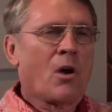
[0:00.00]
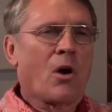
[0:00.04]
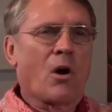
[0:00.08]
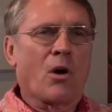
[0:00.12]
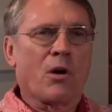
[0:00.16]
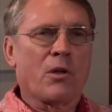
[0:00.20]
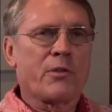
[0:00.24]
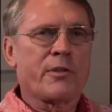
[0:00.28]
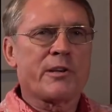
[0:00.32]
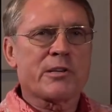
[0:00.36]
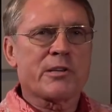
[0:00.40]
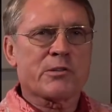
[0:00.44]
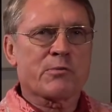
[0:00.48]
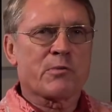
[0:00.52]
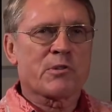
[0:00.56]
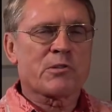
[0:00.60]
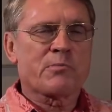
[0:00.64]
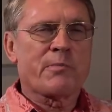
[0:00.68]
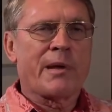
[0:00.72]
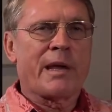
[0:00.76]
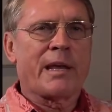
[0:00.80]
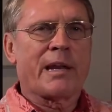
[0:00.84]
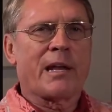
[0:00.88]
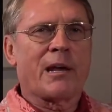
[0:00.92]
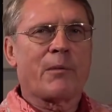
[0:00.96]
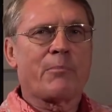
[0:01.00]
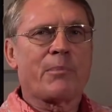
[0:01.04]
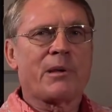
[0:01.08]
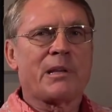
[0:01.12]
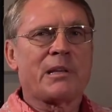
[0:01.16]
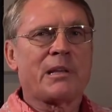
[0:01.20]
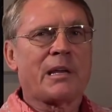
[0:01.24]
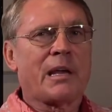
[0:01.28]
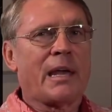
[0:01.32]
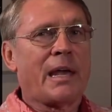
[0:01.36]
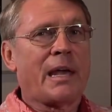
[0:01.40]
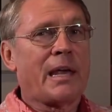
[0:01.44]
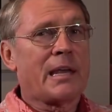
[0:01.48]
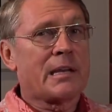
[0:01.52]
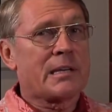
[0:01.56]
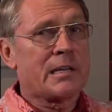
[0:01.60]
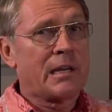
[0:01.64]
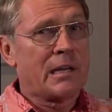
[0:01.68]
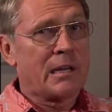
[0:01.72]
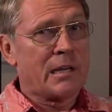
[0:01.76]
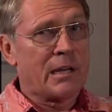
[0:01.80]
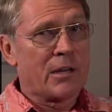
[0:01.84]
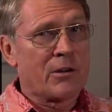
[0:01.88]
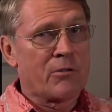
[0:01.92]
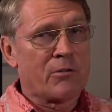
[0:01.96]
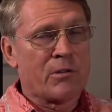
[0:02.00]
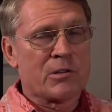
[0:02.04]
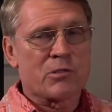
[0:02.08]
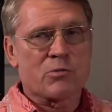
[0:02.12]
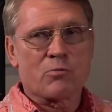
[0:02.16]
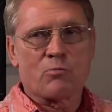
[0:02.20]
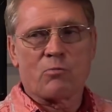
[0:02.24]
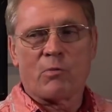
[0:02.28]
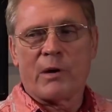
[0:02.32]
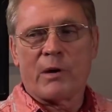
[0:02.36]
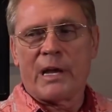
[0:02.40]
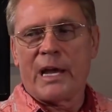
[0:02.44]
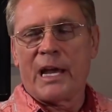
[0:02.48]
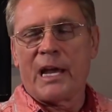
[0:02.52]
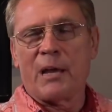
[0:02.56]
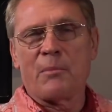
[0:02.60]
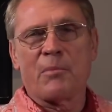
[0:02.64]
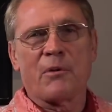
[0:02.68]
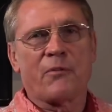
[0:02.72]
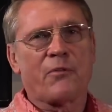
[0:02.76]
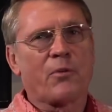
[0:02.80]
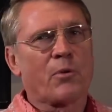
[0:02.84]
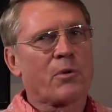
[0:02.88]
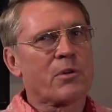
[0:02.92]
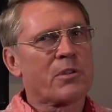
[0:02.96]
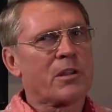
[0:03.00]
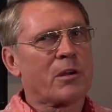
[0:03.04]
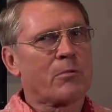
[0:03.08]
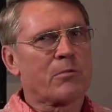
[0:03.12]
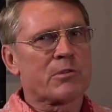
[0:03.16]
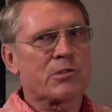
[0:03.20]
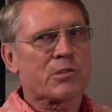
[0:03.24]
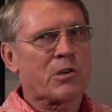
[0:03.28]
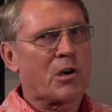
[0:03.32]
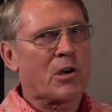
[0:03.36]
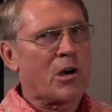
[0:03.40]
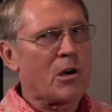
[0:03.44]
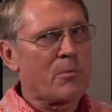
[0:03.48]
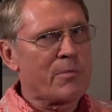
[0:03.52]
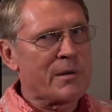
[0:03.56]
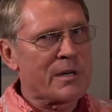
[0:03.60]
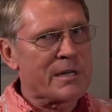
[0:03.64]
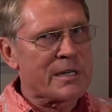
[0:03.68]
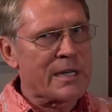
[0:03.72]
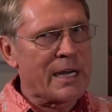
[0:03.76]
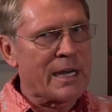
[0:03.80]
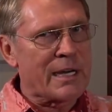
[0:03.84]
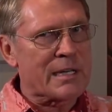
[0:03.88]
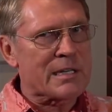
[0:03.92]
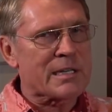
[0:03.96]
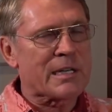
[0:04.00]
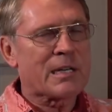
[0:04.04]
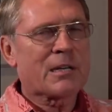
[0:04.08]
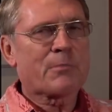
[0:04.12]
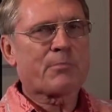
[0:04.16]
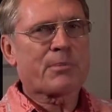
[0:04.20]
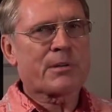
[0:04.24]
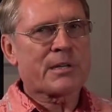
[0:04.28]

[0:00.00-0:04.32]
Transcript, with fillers: All this was made up in the 1800s, way before there was carbon dating,